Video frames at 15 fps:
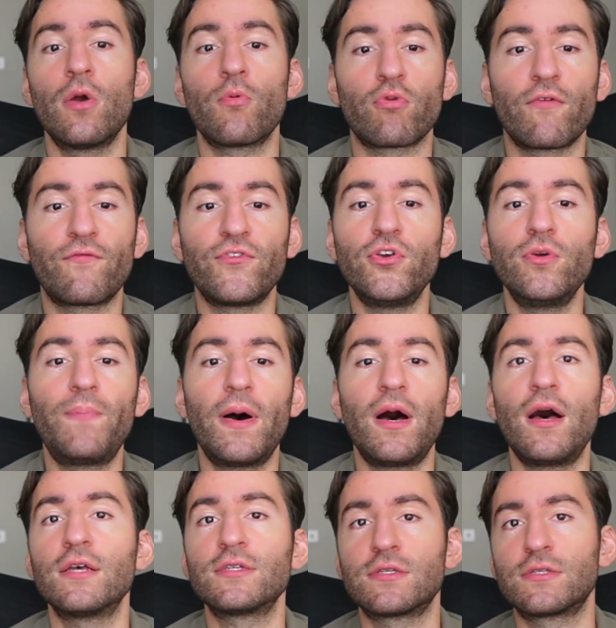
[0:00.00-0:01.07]
Review
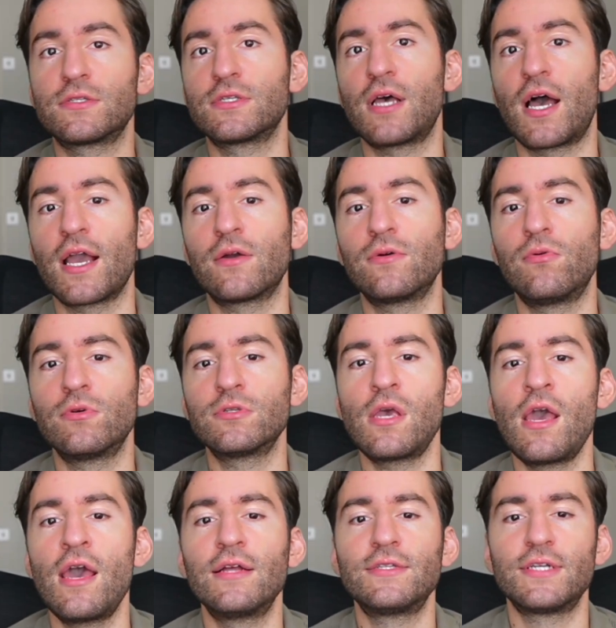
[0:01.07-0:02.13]
past cycles,
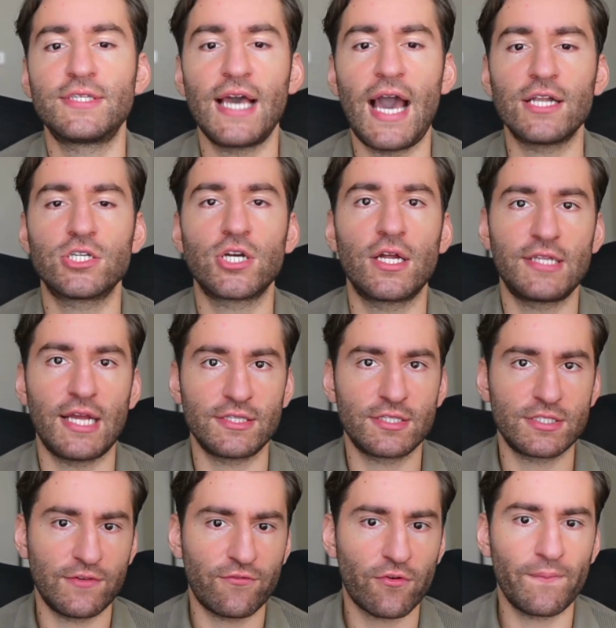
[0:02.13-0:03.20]
detach
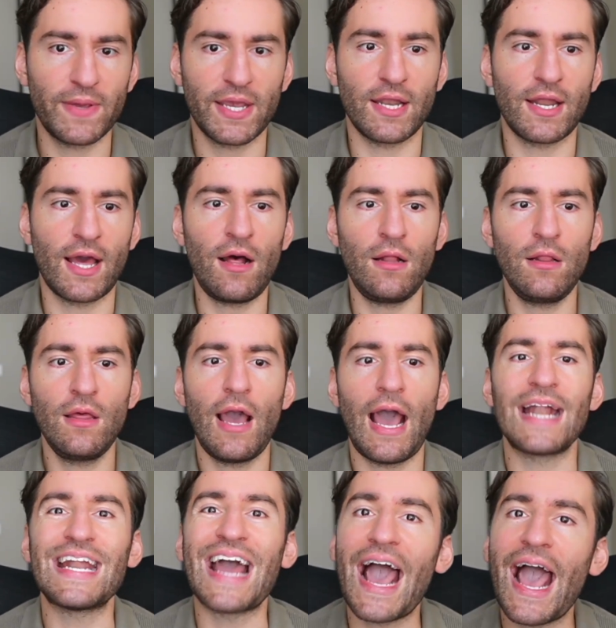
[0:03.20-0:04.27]
identity from P&L,
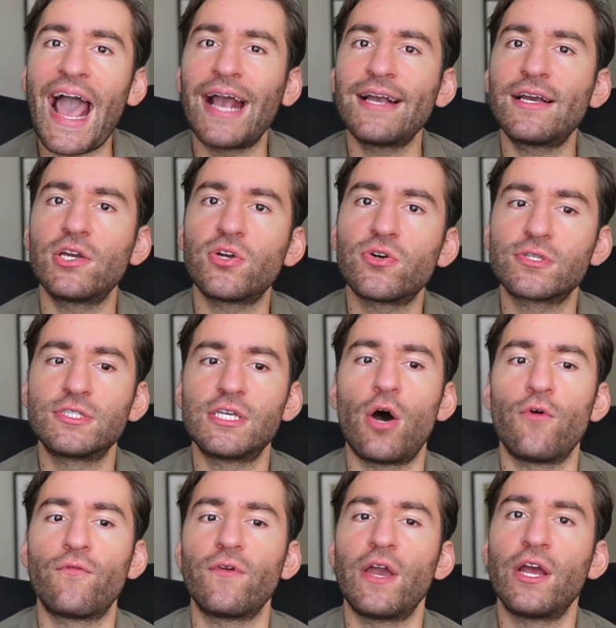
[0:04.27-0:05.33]
and anchor
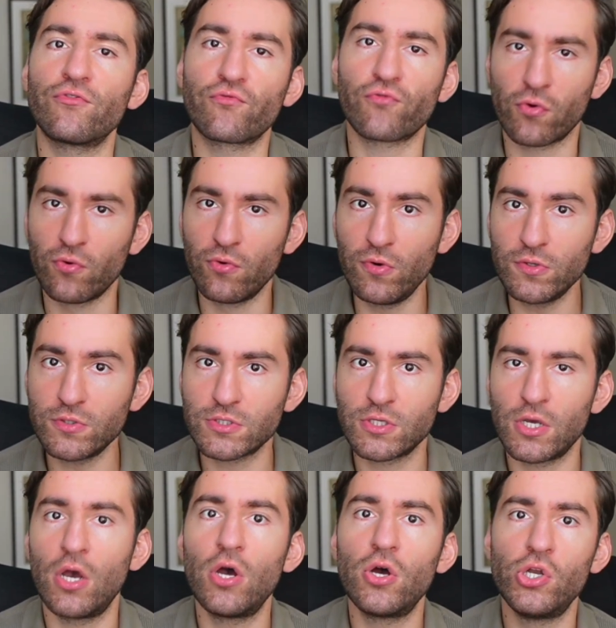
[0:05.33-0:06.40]
yourself in rules,
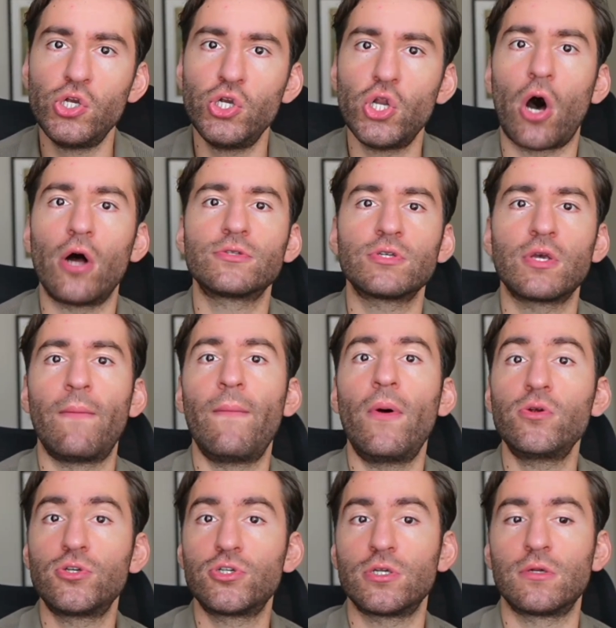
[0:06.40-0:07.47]
not
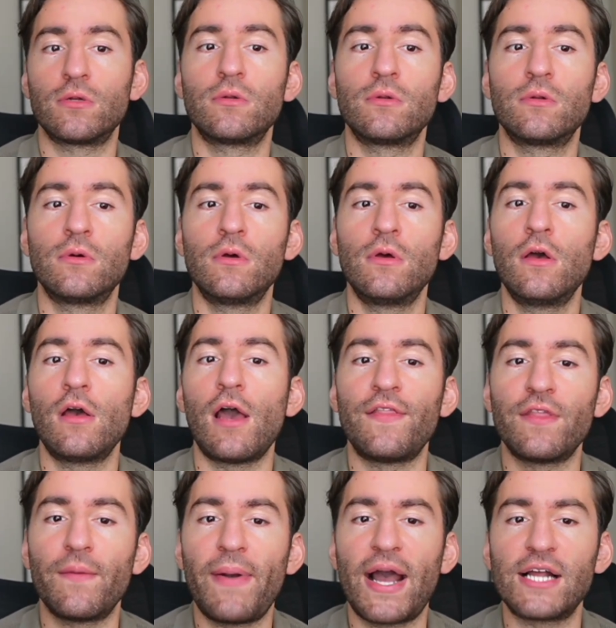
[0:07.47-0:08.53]
emotion.
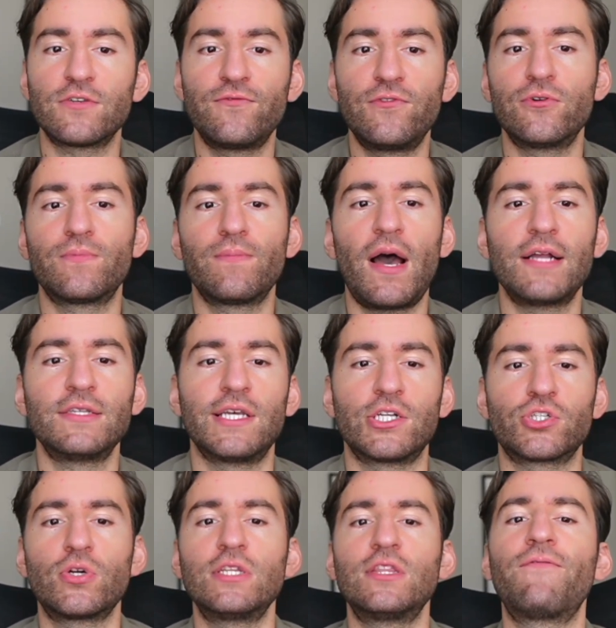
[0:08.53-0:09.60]
And the battlefield mindset.
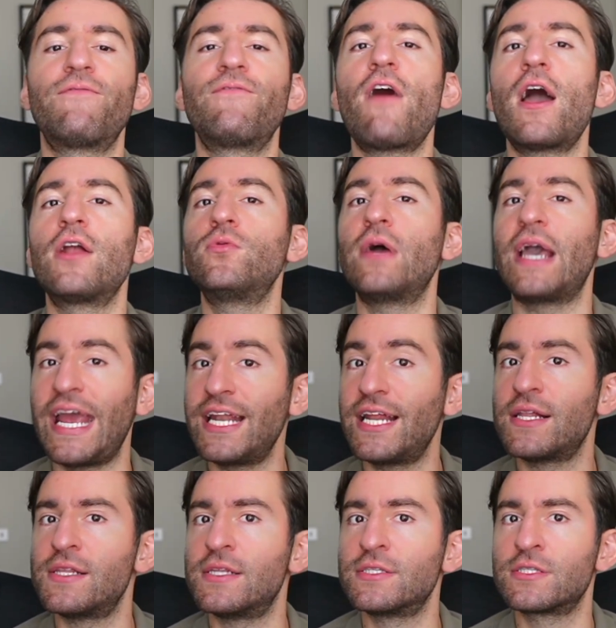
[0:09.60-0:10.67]
Treat the final
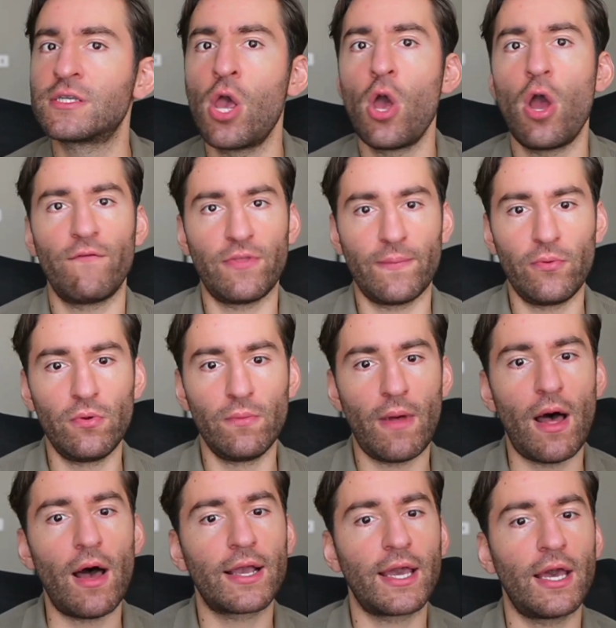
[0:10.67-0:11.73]
innings of the bull
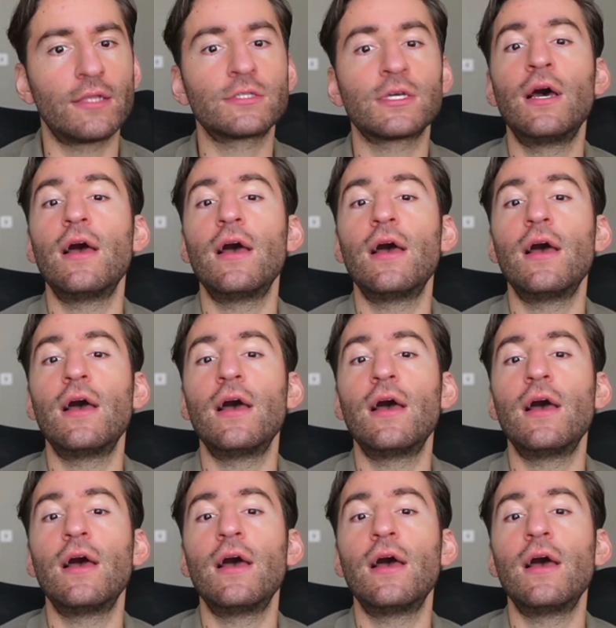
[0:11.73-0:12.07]
market